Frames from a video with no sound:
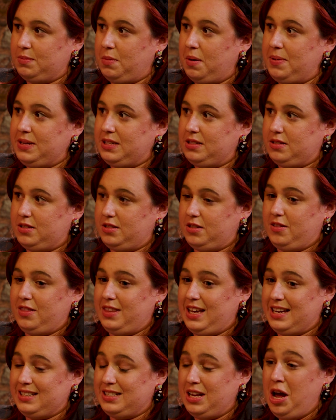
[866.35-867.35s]
My business has done
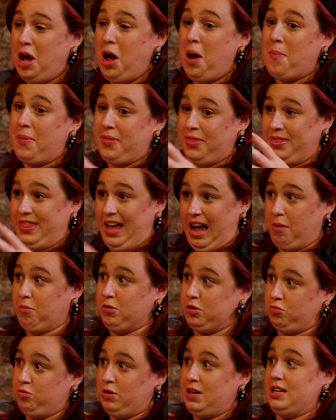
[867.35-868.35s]
this, but that
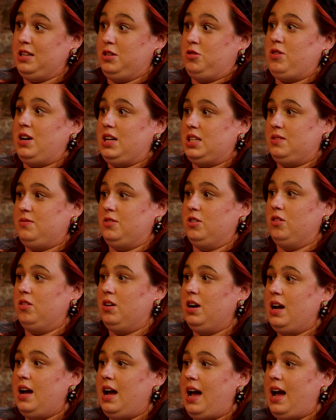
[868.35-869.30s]
was really stressful.